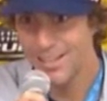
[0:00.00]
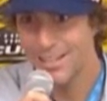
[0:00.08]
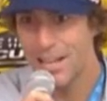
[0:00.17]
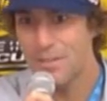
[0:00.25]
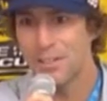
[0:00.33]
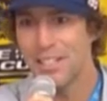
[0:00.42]

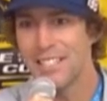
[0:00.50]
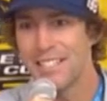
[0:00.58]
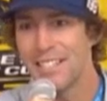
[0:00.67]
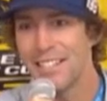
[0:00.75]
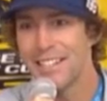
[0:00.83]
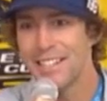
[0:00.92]
Definitely,
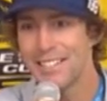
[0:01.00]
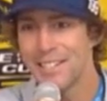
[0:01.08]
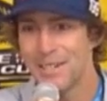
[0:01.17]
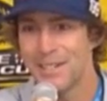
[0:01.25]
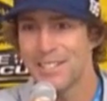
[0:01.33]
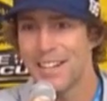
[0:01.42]
sitting
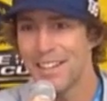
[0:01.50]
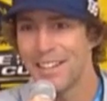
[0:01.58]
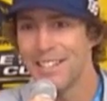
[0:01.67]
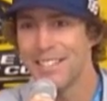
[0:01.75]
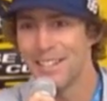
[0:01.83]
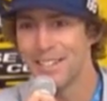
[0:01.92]
on the
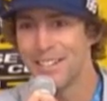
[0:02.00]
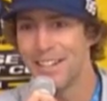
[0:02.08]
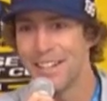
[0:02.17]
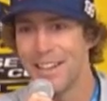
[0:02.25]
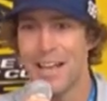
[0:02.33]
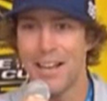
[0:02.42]
sidelines here
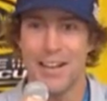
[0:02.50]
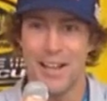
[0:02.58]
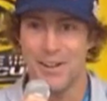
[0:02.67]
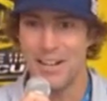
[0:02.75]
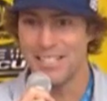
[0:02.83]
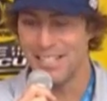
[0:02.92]
and not
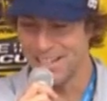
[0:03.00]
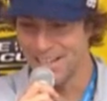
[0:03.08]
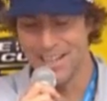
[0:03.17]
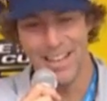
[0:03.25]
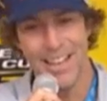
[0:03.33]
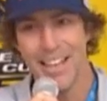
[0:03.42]
racing.
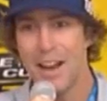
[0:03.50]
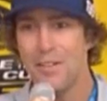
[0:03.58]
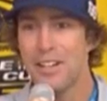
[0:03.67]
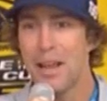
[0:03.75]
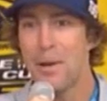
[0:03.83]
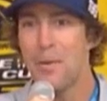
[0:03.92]

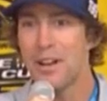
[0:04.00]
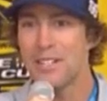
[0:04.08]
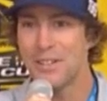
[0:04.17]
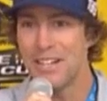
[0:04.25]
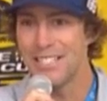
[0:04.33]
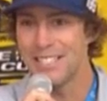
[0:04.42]
Every time I watch a
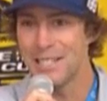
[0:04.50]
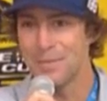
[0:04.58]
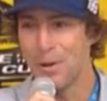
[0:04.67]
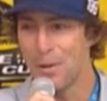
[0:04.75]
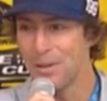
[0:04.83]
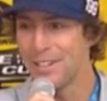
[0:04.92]
race, the
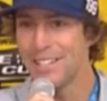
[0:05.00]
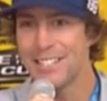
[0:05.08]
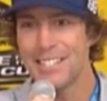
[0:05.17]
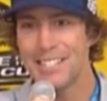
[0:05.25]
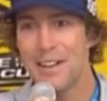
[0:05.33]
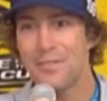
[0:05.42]
disappointment
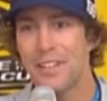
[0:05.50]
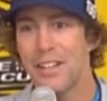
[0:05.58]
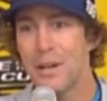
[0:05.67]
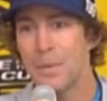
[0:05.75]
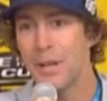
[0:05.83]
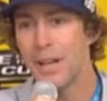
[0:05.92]
is definitely
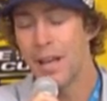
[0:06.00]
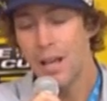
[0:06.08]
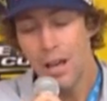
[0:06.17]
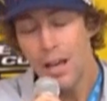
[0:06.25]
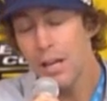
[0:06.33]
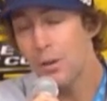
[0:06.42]
there. But
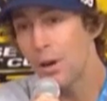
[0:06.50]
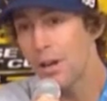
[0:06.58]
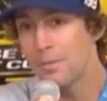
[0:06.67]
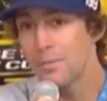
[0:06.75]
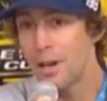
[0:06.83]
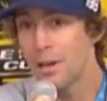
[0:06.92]
you know,
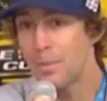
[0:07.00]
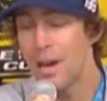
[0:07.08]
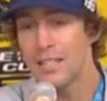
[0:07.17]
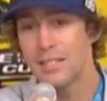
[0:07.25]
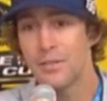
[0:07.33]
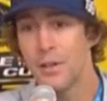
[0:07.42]
on a
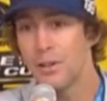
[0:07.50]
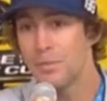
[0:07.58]
positive note, I